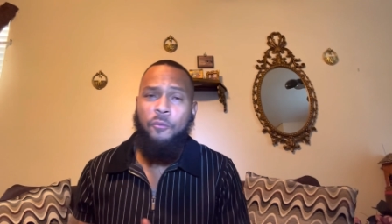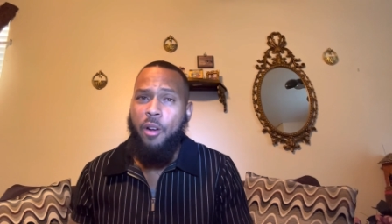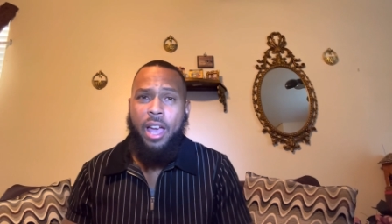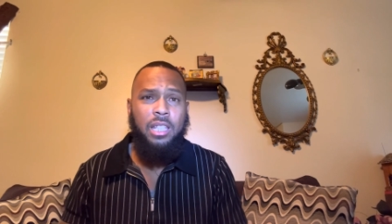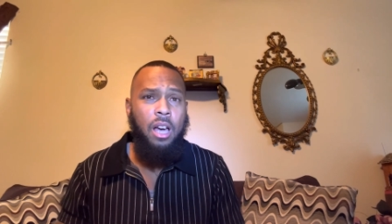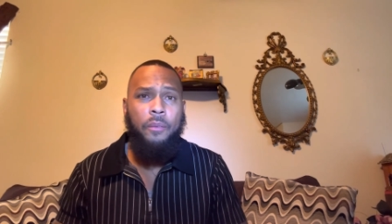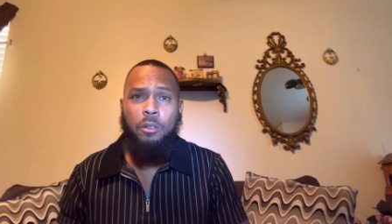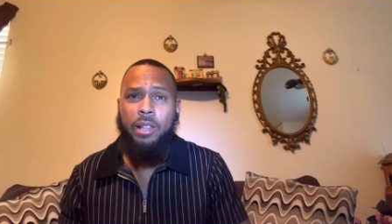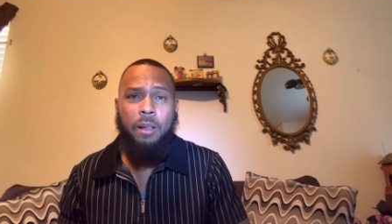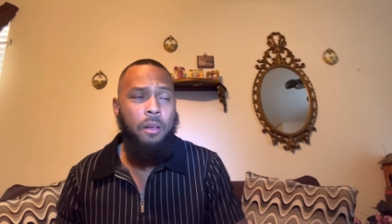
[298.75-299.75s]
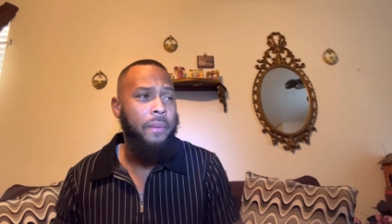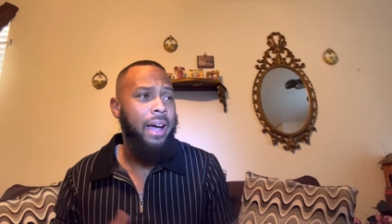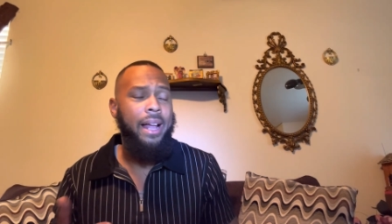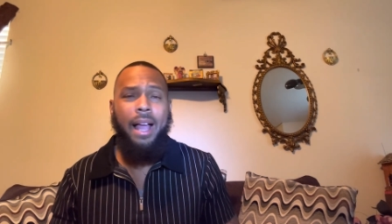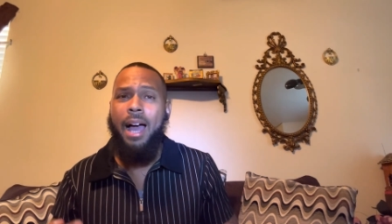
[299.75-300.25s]
friends over, you letting them know,
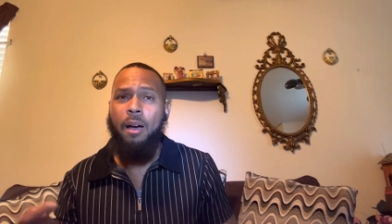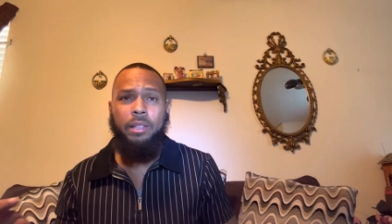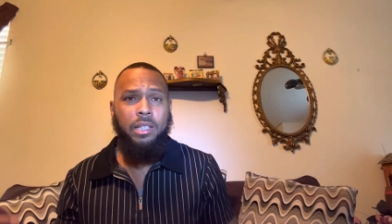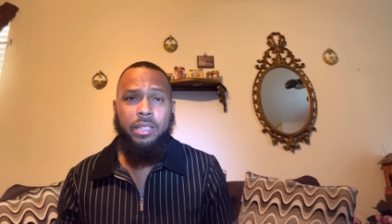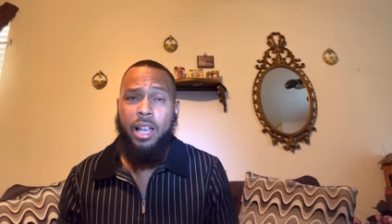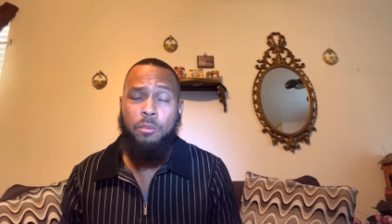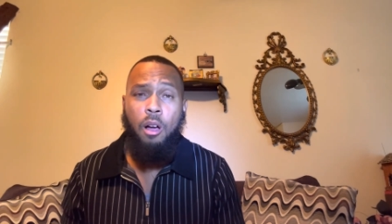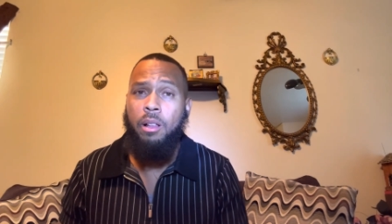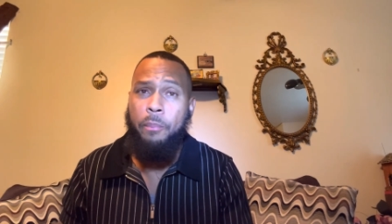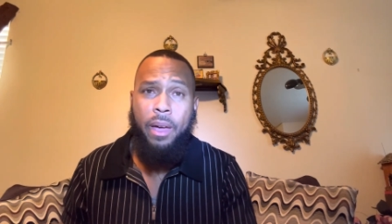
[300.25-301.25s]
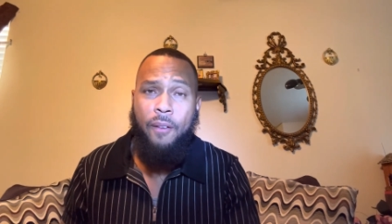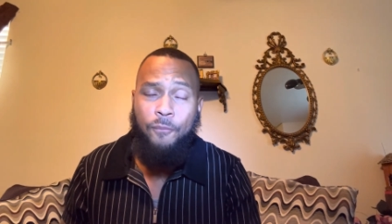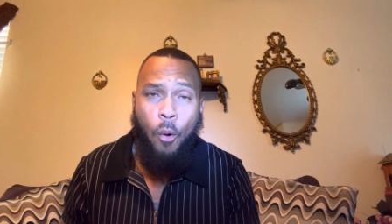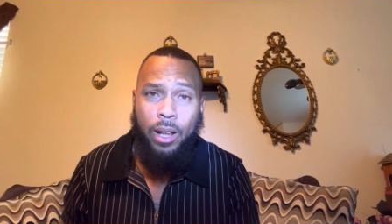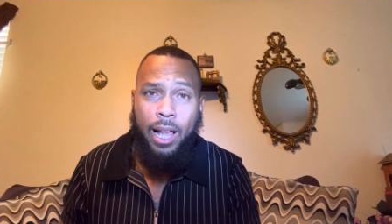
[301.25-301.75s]
man, I got all these channels, but I'm only paying
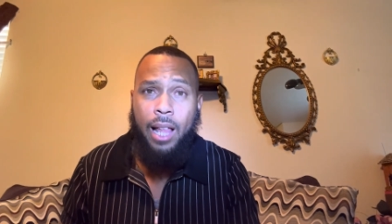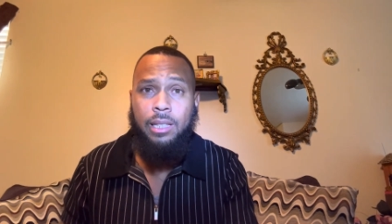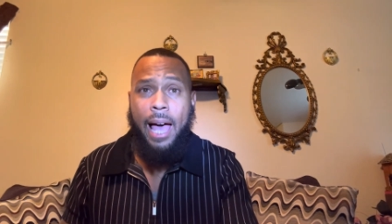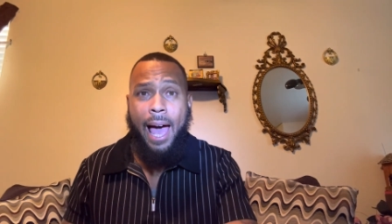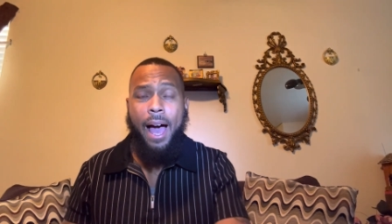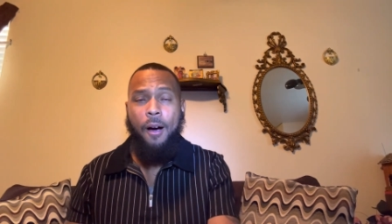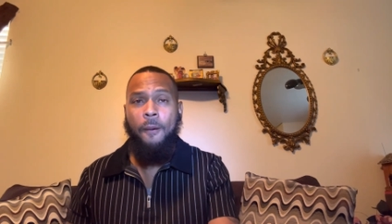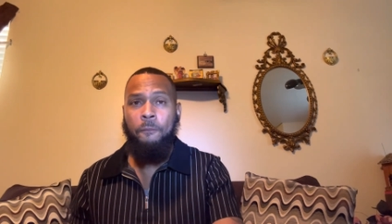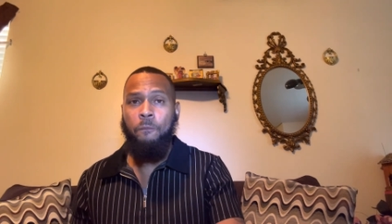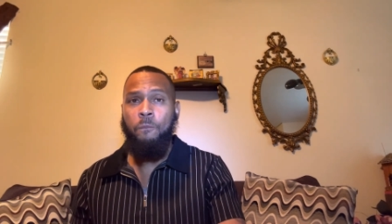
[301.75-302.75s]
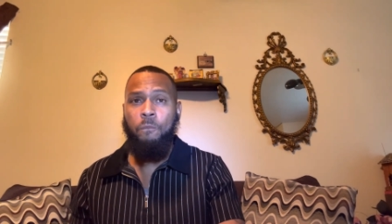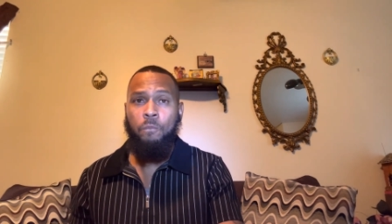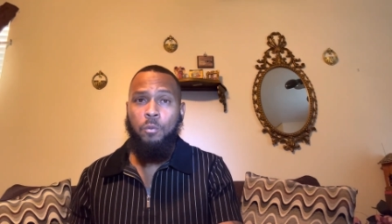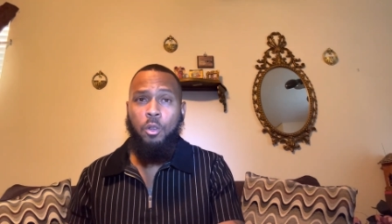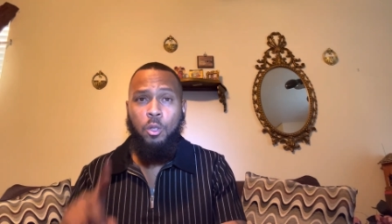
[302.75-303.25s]
$40. How?
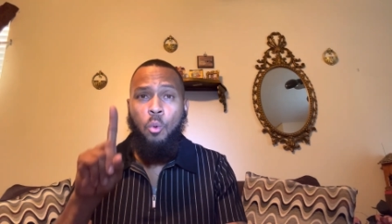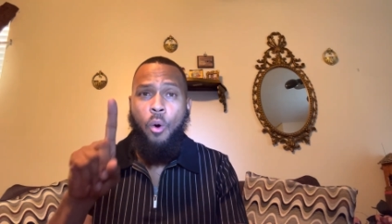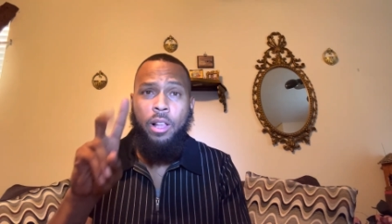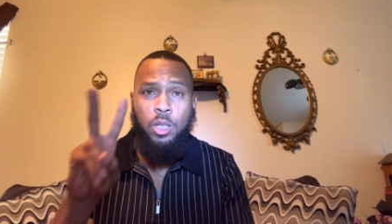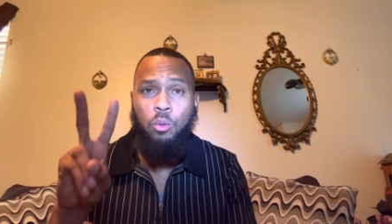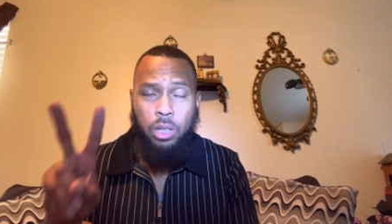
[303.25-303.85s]
You can do one of two